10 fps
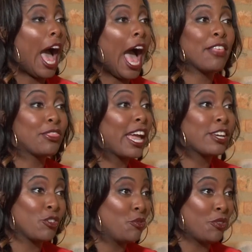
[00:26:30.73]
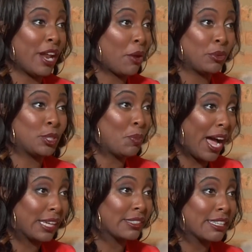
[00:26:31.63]
I thank you for that
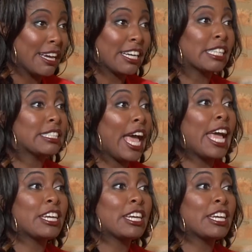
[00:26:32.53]
response. Because